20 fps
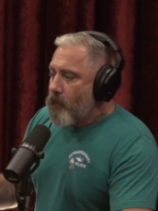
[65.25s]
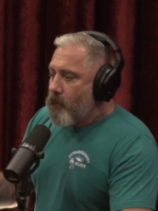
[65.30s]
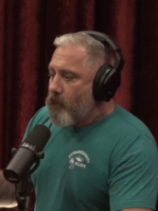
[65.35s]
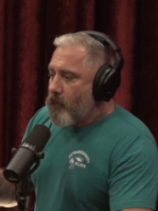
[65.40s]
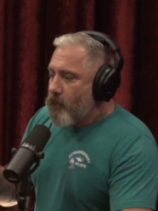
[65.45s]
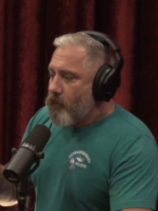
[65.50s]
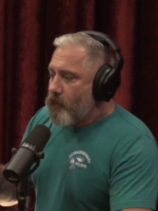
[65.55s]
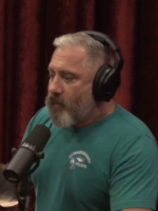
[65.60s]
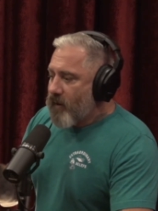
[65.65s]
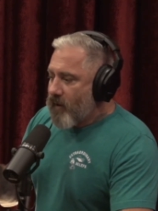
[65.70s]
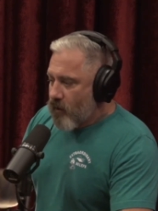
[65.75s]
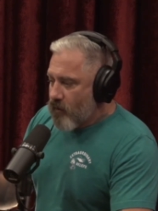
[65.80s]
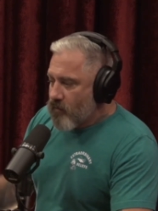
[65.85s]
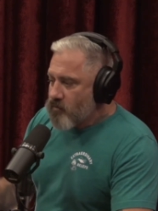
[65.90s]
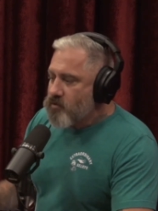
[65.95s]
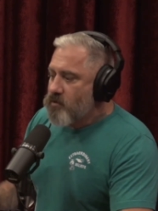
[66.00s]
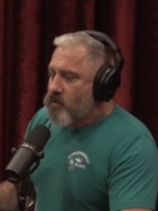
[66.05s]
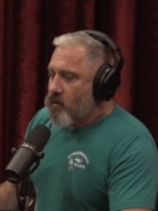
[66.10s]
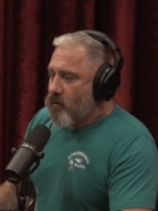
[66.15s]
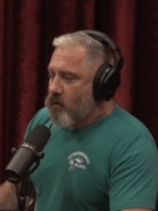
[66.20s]
But I
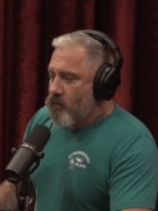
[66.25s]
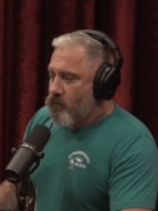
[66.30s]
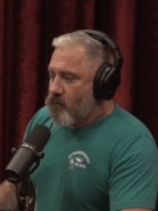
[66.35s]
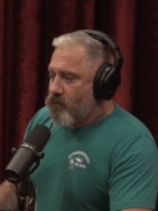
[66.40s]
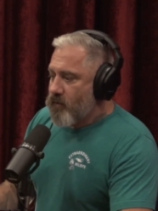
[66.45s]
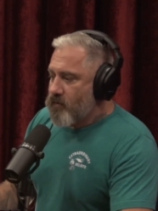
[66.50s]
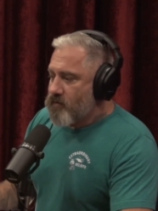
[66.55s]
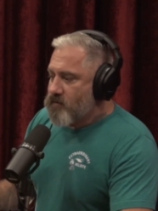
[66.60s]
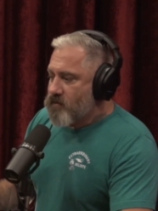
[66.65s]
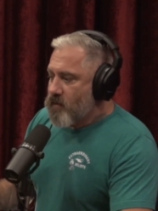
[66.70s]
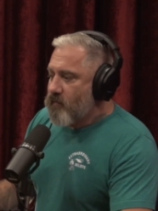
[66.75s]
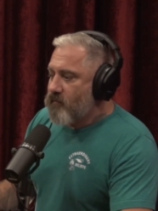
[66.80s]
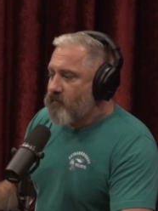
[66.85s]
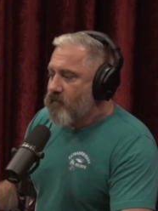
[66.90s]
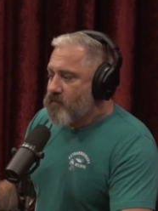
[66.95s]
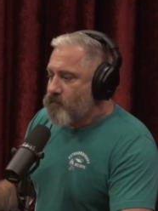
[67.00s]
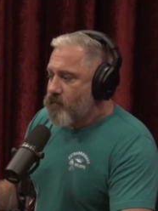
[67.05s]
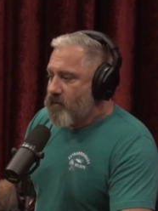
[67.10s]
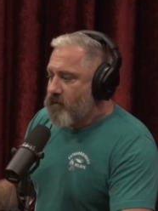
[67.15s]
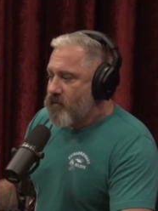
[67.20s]
also know that some of
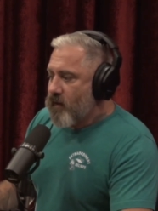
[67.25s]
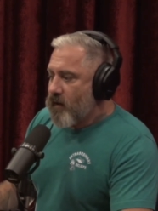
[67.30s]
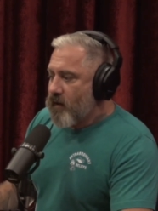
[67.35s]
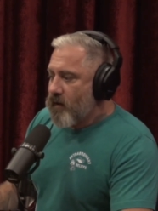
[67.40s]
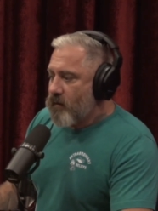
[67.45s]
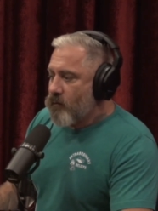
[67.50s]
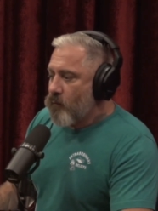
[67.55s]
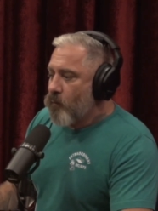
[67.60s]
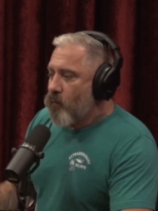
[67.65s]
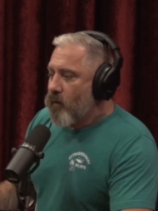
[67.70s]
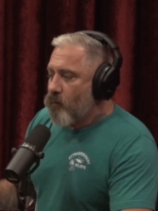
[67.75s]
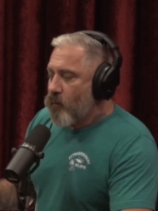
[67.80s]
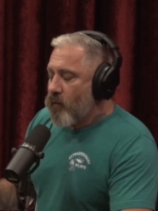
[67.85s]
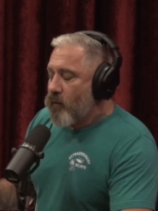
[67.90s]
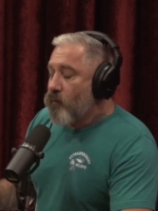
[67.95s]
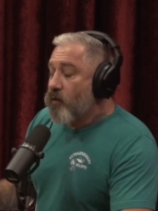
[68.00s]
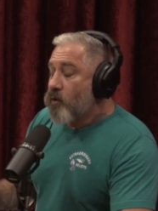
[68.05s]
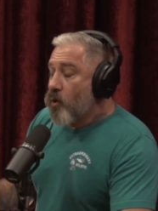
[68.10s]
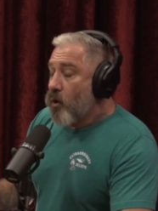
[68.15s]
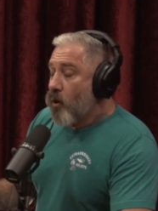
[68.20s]
it's been done what we
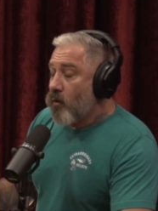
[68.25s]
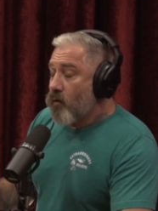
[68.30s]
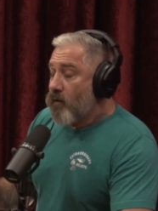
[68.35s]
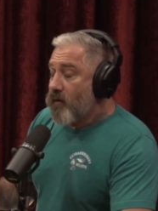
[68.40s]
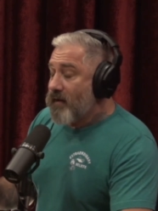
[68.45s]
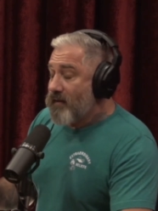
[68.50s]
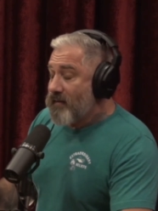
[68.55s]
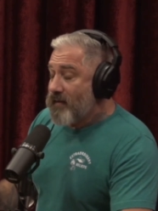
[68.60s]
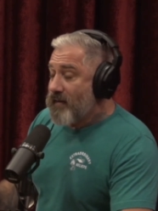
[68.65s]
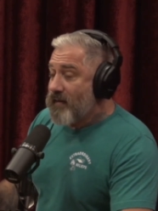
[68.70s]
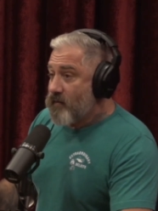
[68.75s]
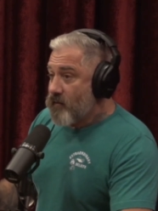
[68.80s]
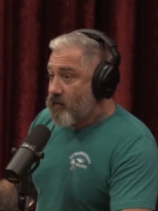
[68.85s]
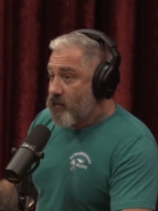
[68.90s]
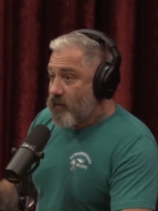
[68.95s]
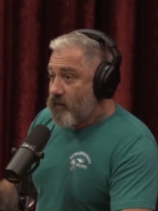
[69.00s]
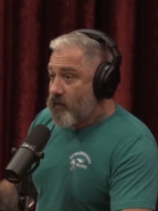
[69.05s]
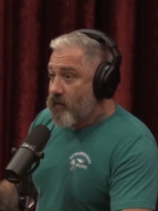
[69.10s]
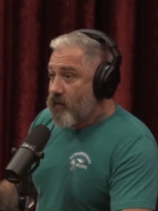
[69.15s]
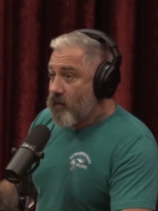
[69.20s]
would call
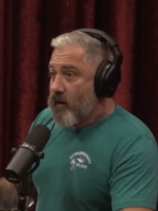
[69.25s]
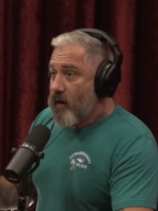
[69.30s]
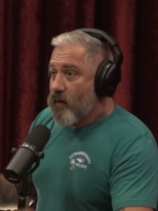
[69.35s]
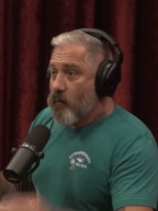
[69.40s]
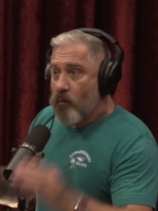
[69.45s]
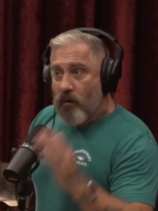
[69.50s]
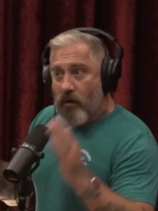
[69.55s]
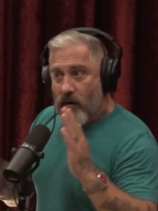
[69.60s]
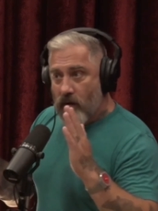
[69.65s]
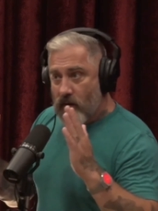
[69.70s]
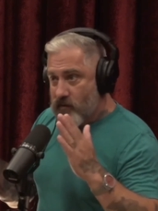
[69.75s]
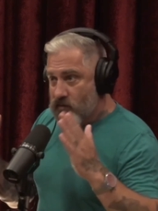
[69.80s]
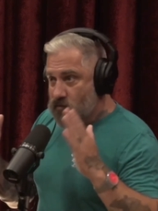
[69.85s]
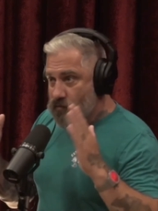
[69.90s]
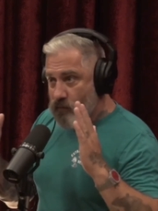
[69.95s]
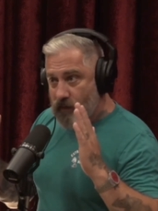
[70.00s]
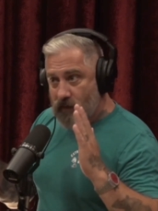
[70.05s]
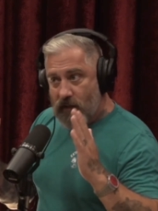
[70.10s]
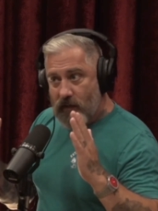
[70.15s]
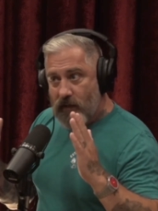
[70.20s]
illegally. Now, that word is
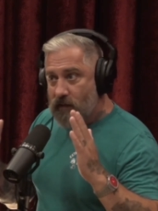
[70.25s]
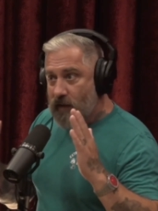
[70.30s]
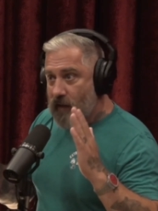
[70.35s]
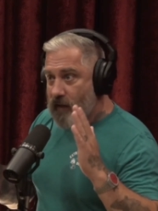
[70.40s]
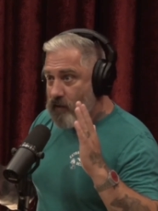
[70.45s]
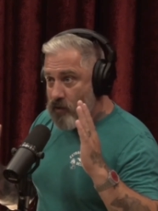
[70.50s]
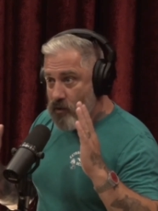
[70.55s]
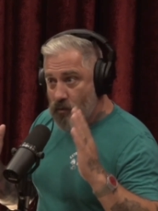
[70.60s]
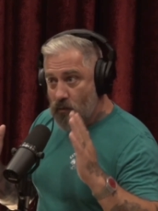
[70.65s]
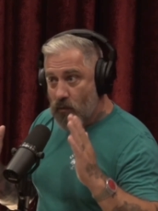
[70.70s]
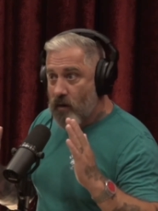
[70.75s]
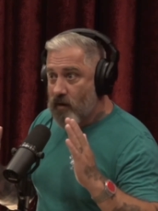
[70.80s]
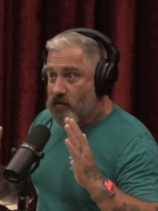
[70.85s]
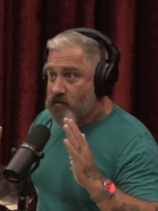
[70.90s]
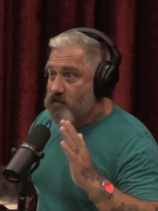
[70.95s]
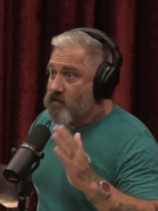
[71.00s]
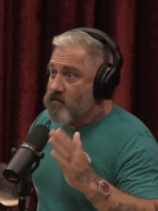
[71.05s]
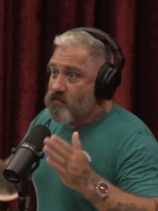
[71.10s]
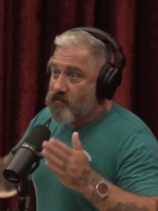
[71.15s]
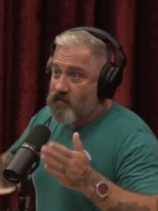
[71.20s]
really like nuanced
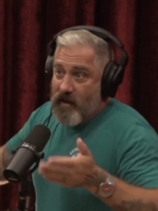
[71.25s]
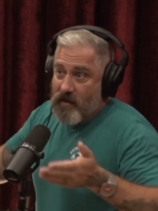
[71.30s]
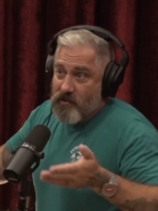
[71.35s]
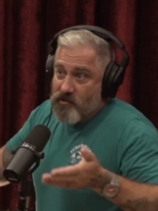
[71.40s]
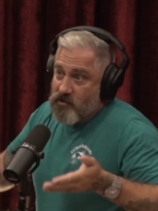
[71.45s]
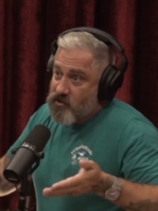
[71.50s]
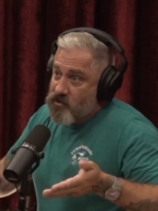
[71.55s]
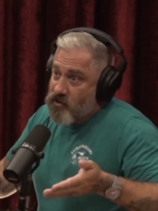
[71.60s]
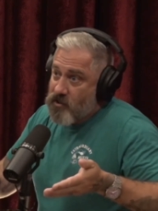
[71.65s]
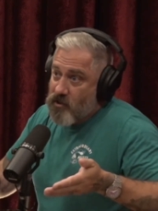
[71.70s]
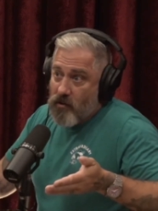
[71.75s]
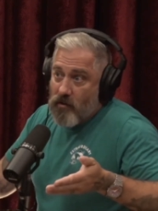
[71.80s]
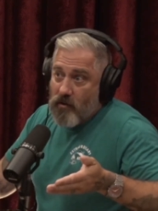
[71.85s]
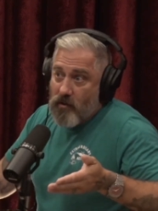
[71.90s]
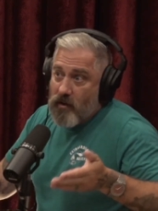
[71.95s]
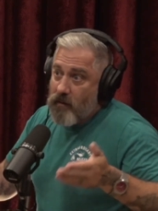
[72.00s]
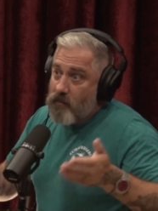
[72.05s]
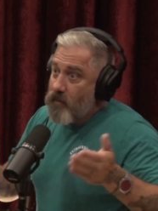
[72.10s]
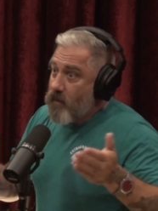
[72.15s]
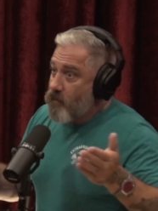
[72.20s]
because of national
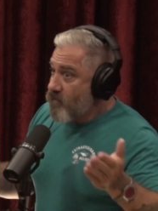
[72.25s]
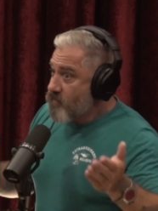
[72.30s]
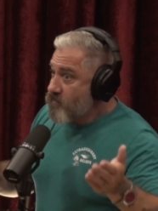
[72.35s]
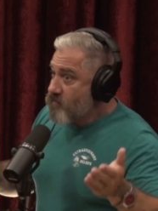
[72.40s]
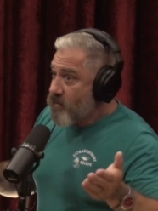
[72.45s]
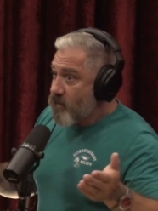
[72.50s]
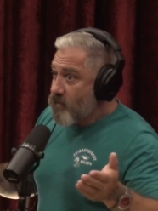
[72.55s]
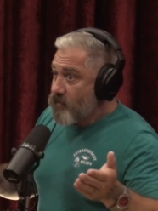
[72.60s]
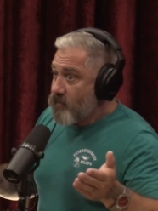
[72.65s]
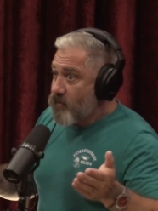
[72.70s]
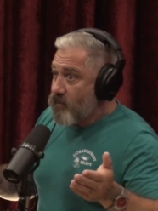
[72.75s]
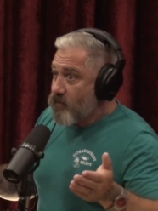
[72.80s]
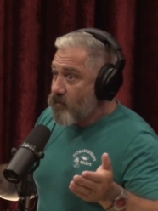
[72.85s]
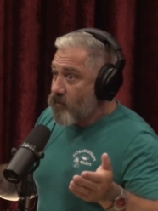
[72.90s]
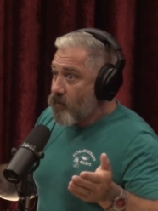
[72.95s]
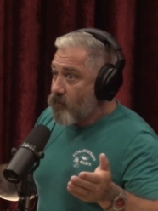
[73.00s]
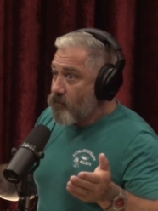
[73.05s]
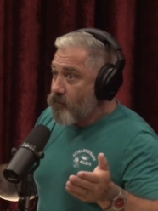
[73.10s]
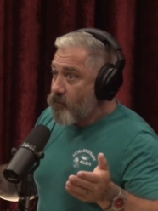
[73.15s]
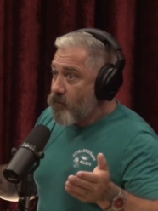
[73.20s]
security, maybe it's not
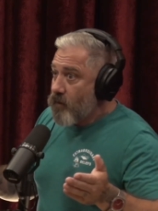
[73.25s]
illegal.